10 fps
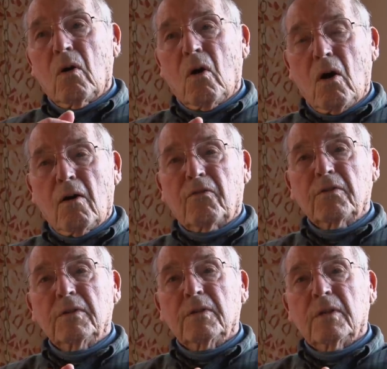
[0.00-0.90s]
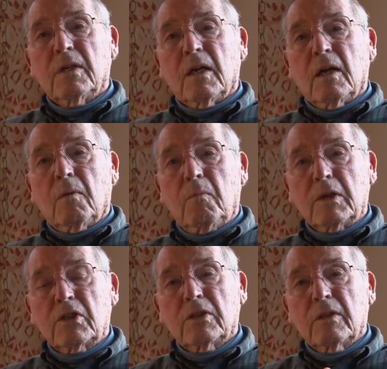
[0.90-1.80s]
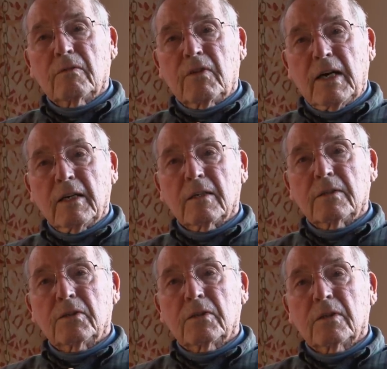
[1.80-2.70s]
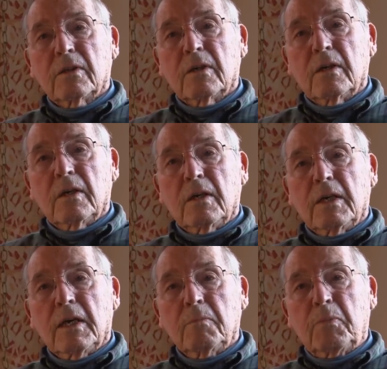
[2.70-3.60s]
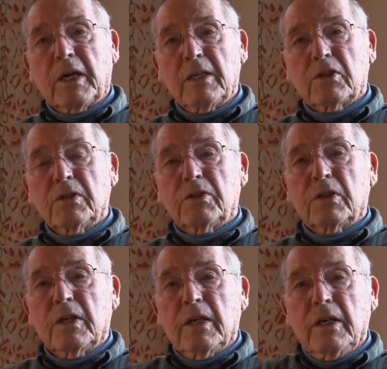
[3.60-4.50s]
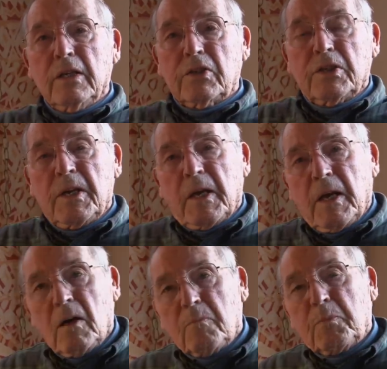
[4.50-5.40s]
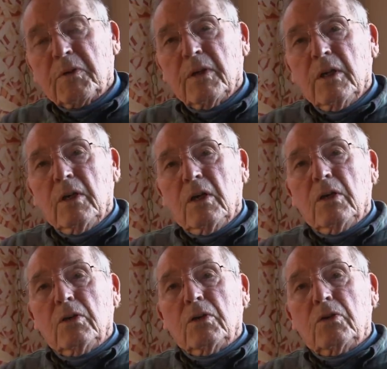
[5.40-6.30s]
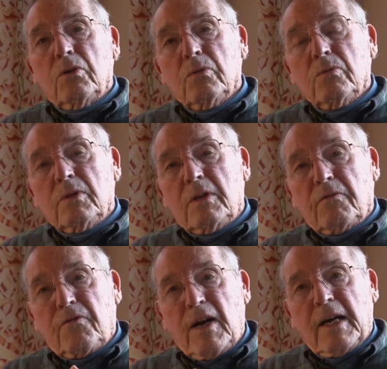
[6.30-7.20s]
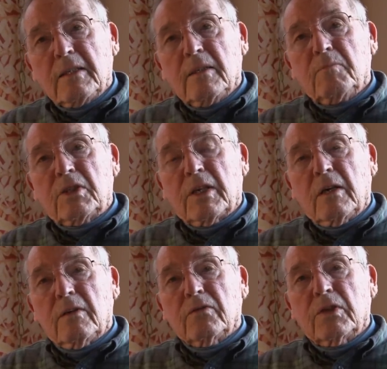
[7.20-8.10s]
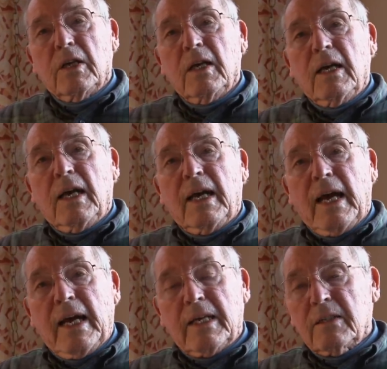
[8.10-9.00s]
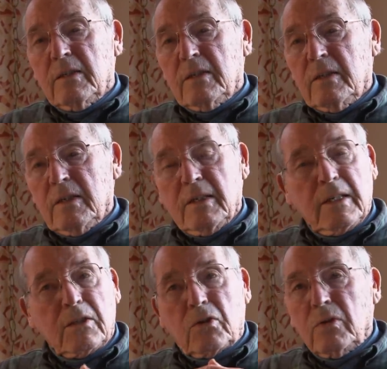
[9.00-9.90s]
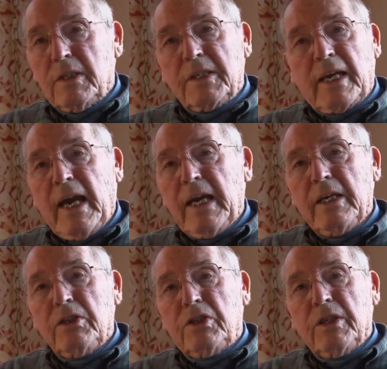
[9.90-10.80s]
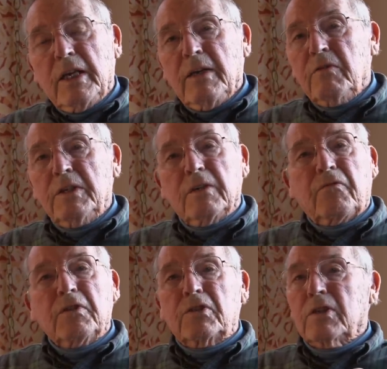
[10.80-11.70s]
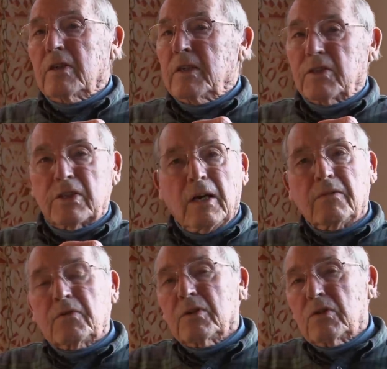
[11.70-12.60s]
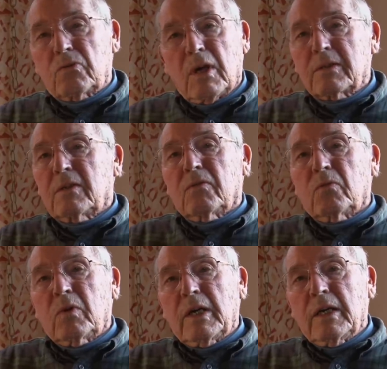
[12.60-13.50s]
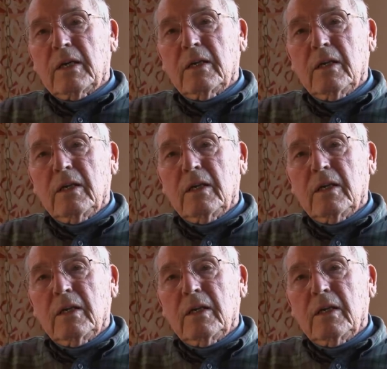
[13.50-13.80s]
often, much of the violence in patients is a help to define themselves and to engage, even if it's in a self destructive way,